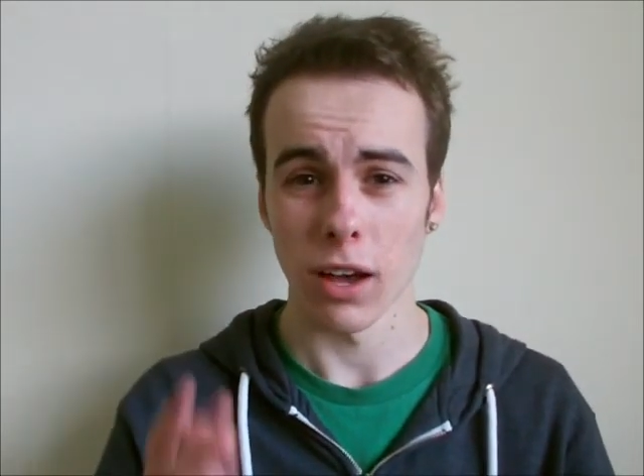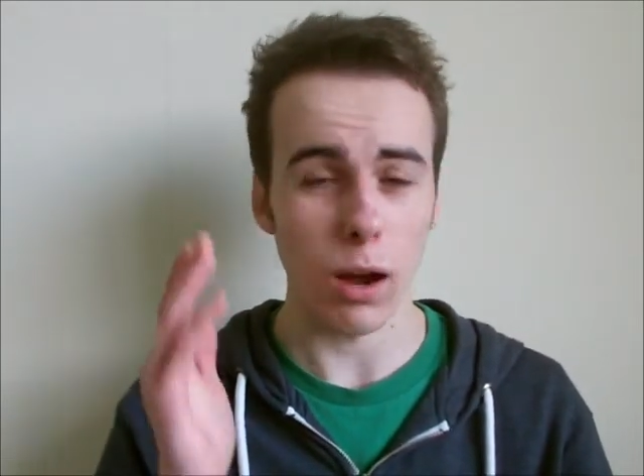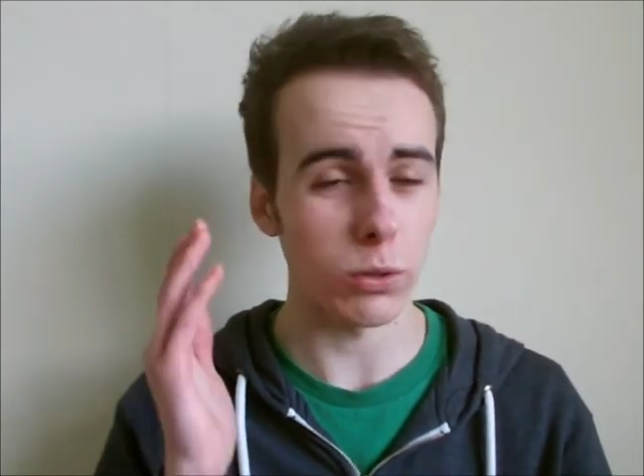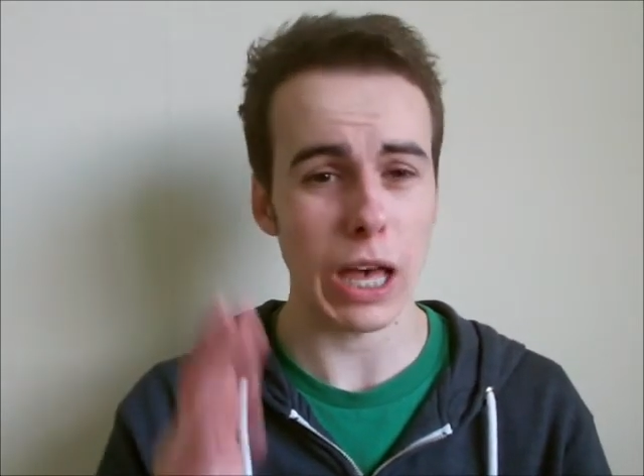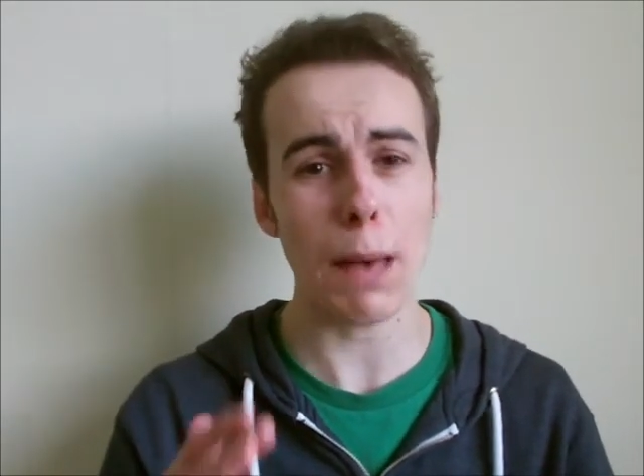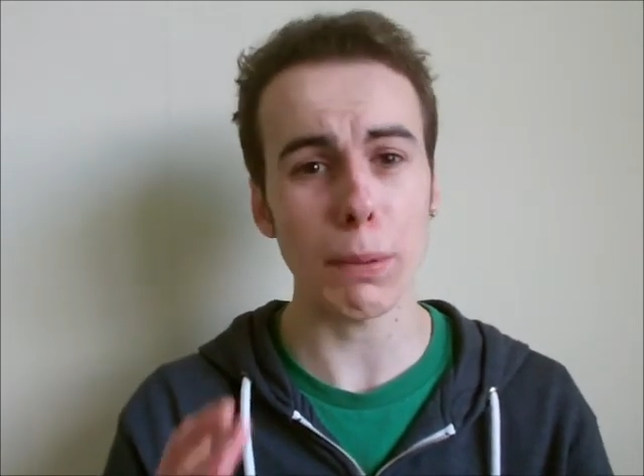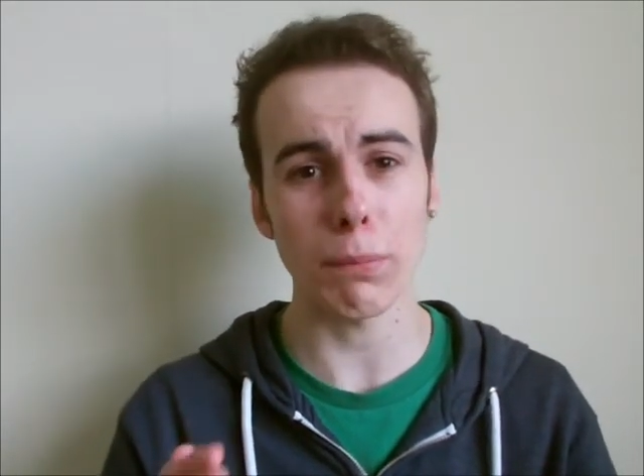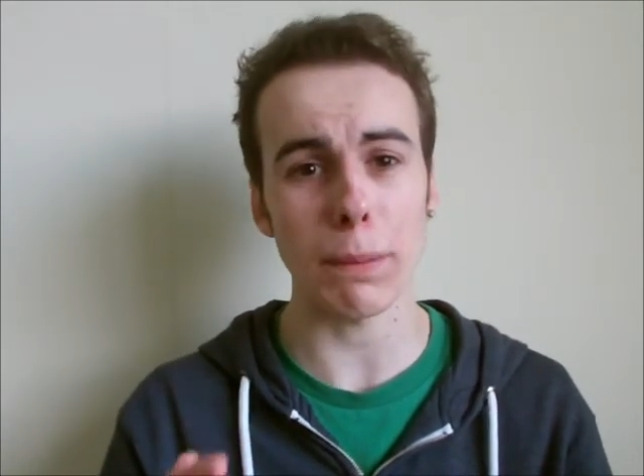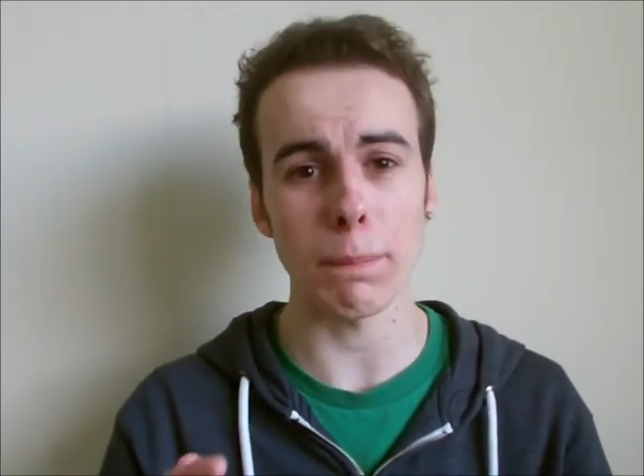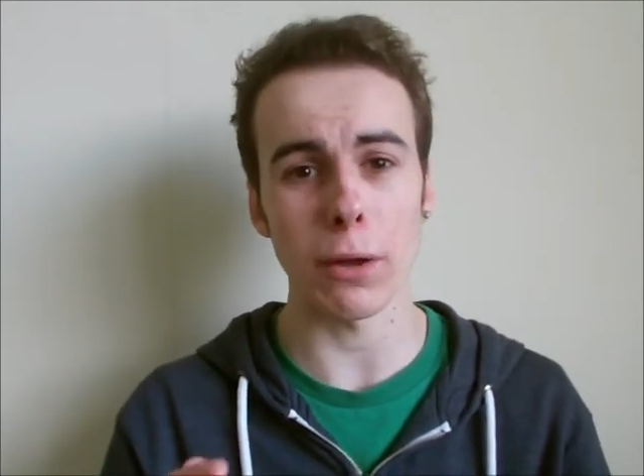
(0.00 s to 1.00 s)
I was happy
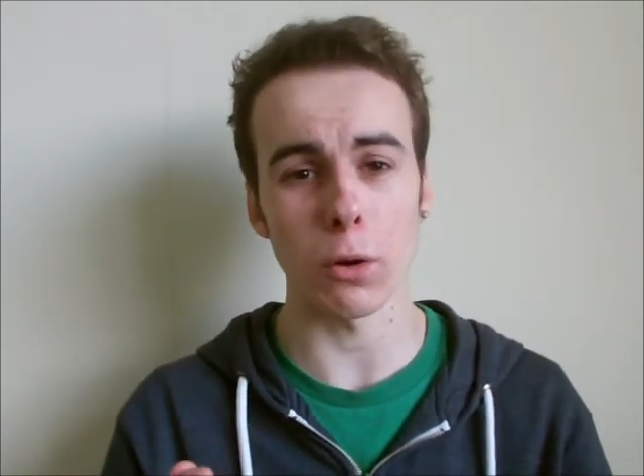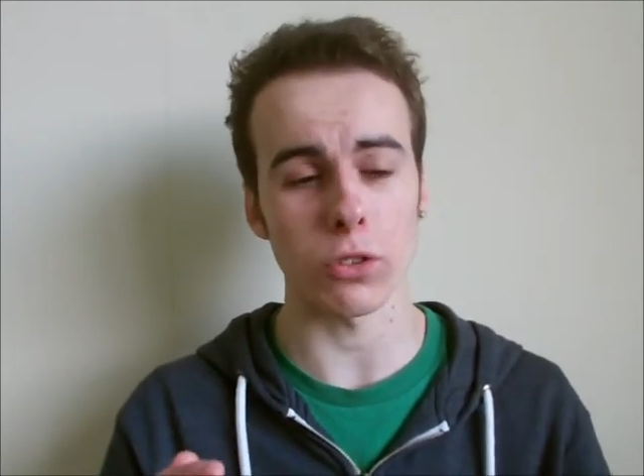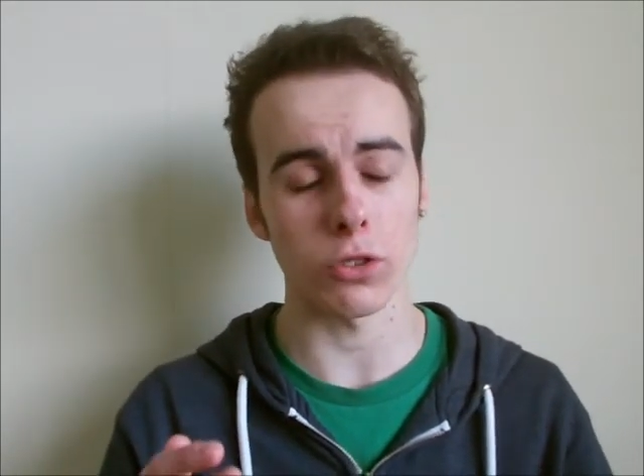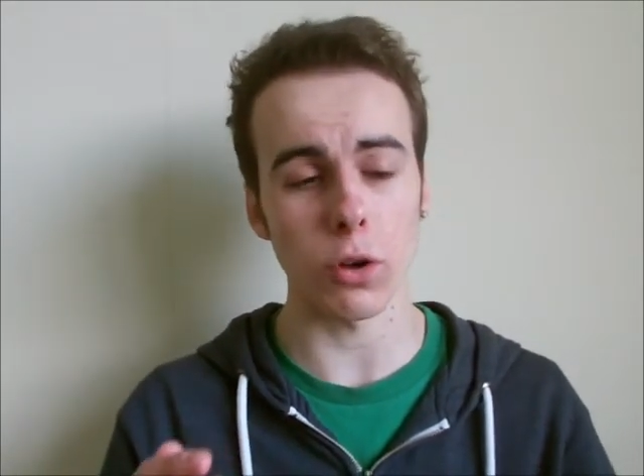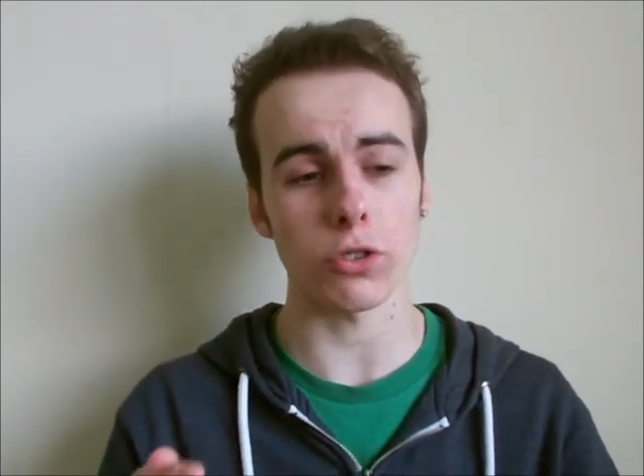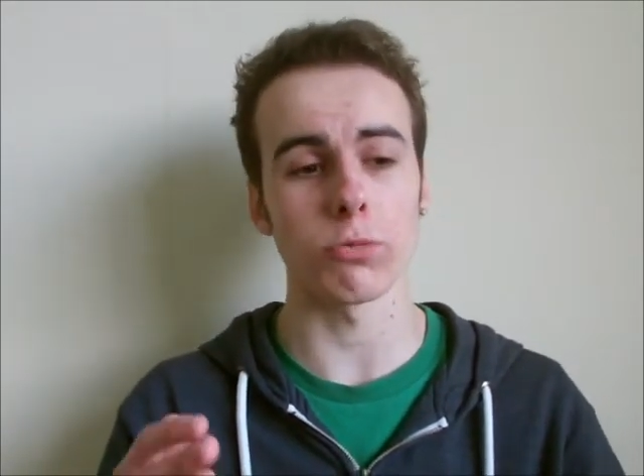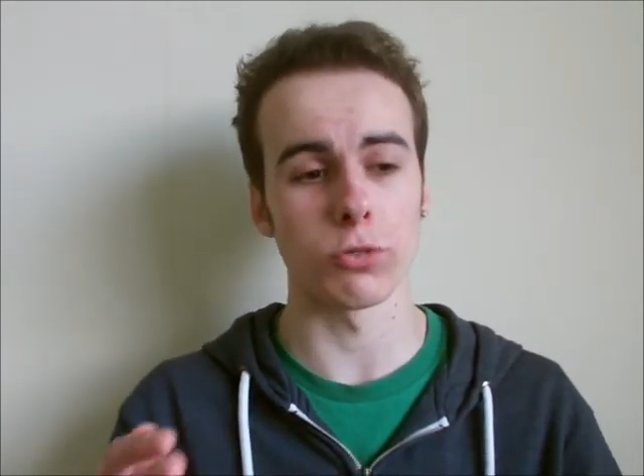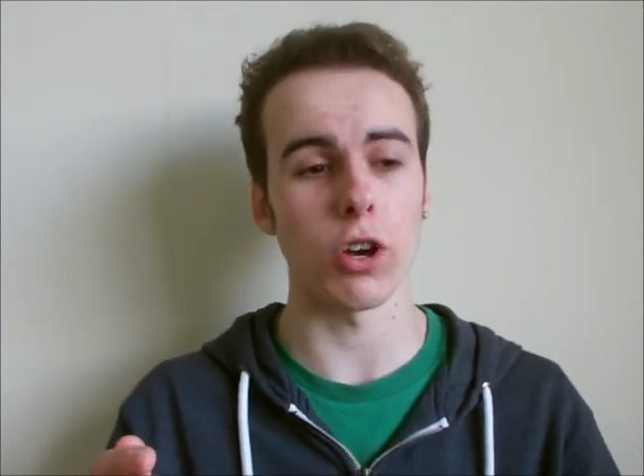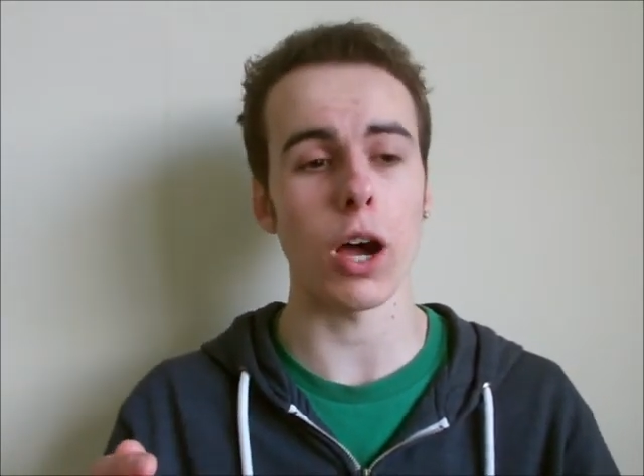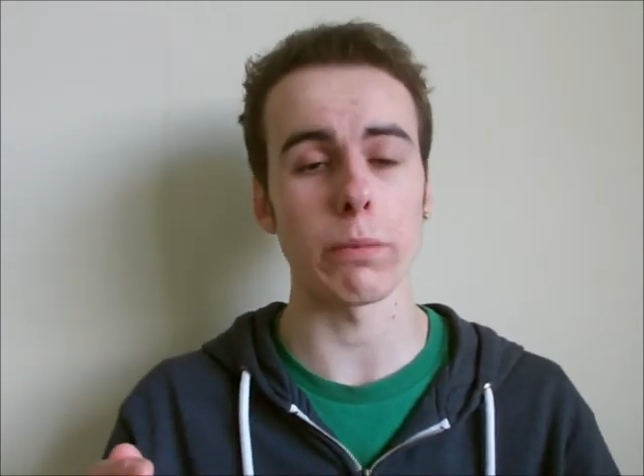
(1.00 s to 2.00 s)
Brad Maddox got some
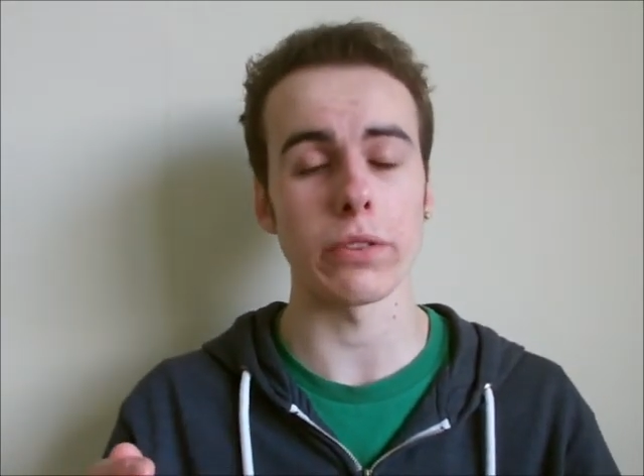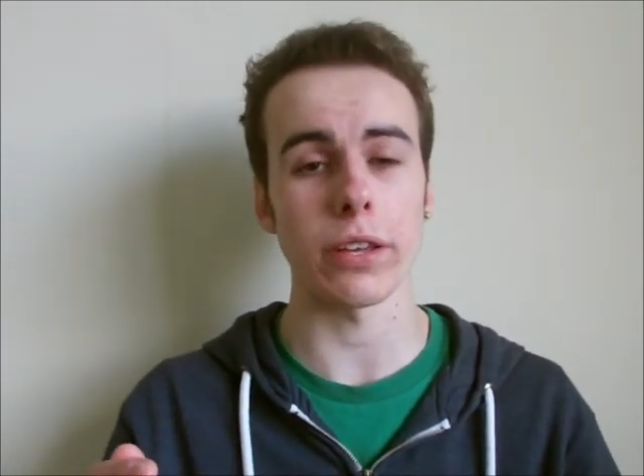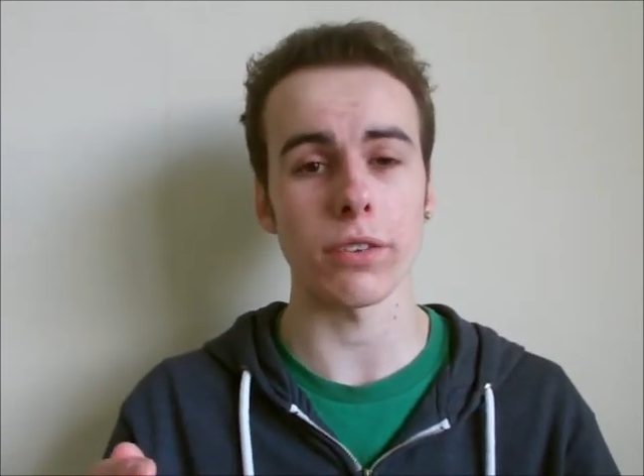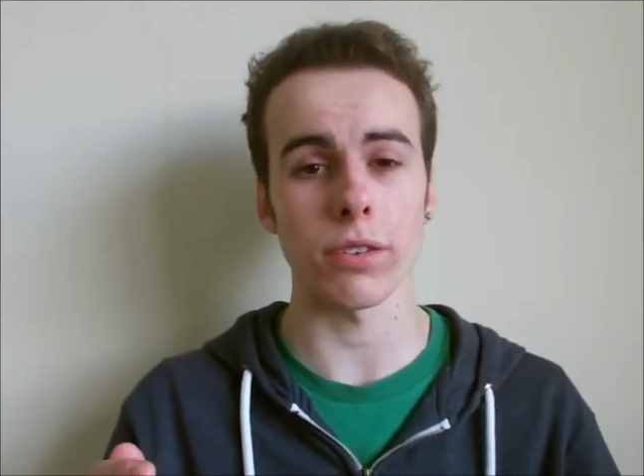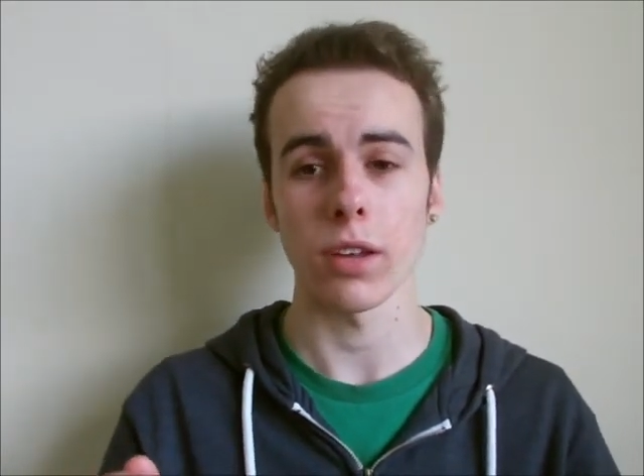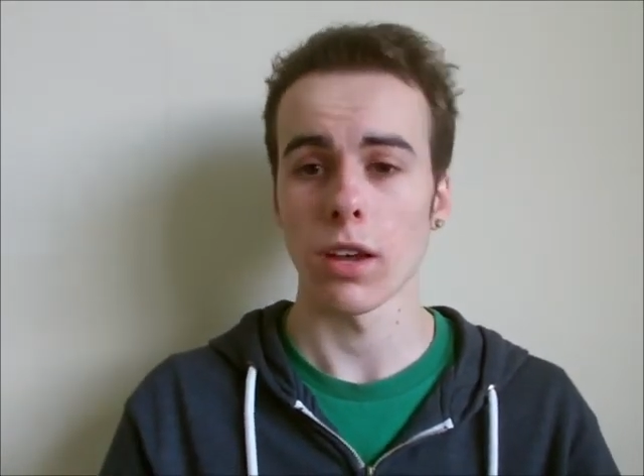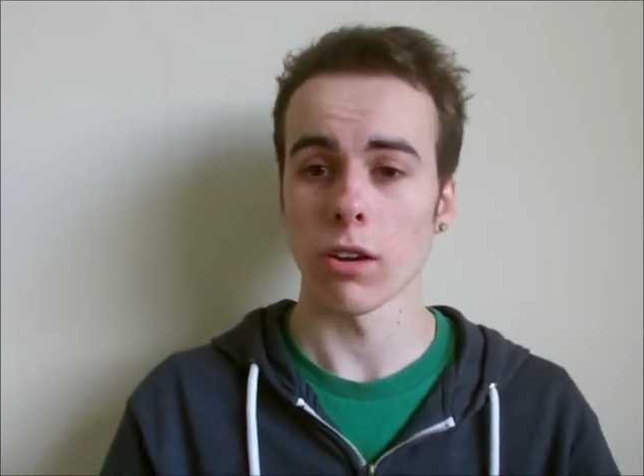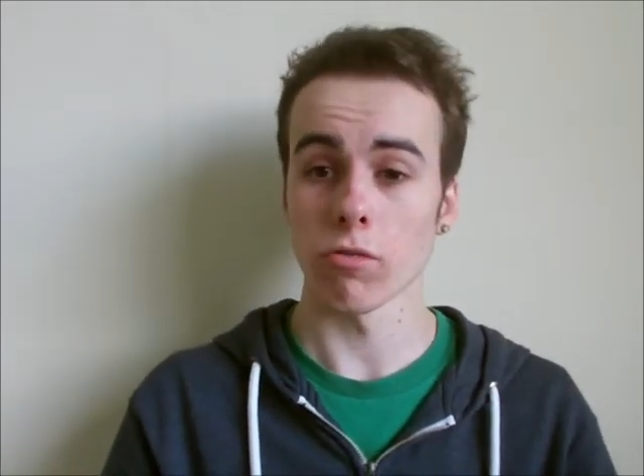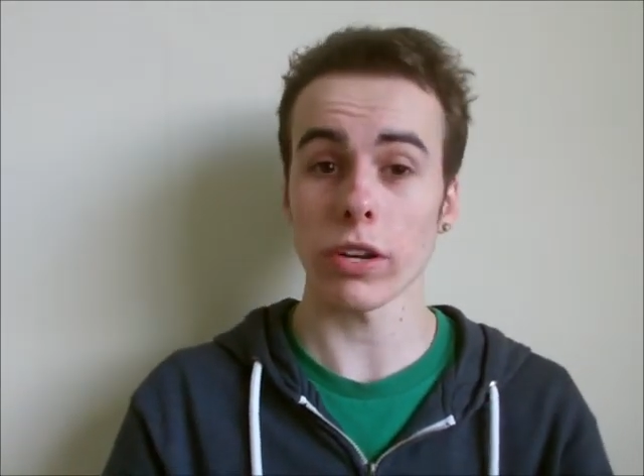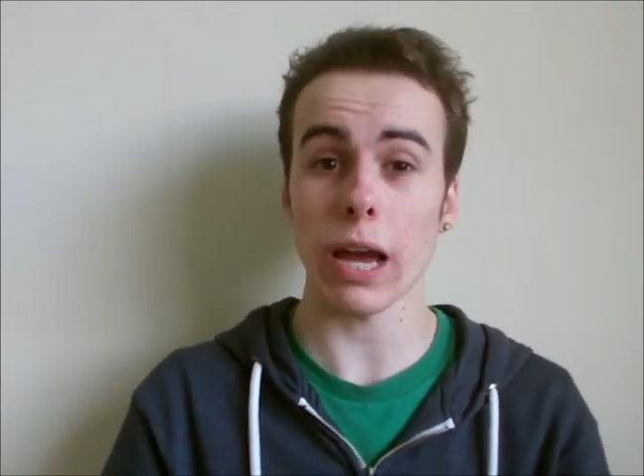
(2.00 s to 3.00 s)
time in this.
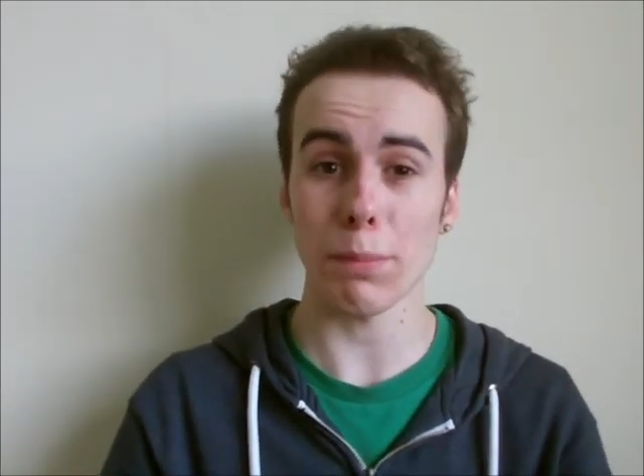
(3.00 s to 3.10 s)
Really